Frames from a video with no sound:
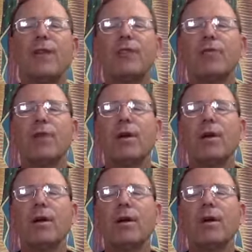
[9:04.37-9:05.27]
each
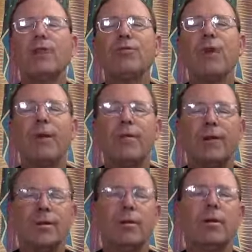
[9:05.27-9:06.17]
one each one of
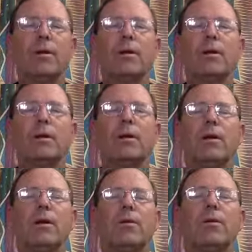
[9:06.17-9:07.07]
you.
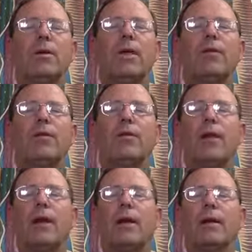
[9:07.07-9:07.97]
We give
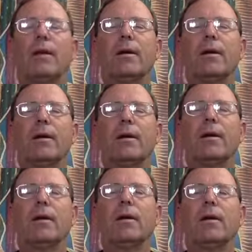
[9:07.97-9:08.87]
you a
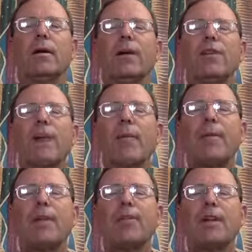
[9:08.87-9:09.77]
an
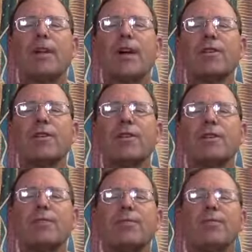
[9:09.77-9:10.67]
examination of
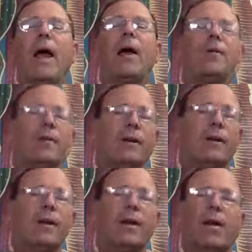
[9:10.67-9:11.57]
conscience
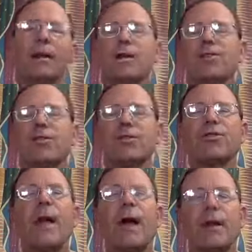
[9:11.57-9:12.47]
pamphlet in English or
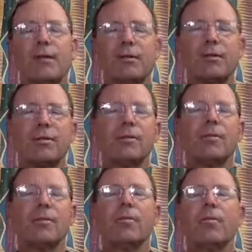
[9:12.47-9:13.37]
Spanish,
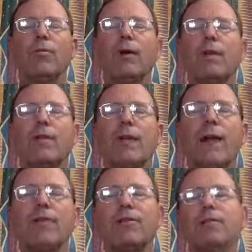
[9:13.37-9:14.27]
whatever
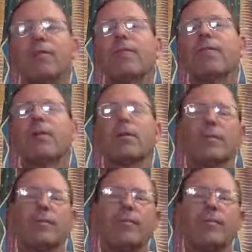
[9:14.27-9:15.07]
language you prefer.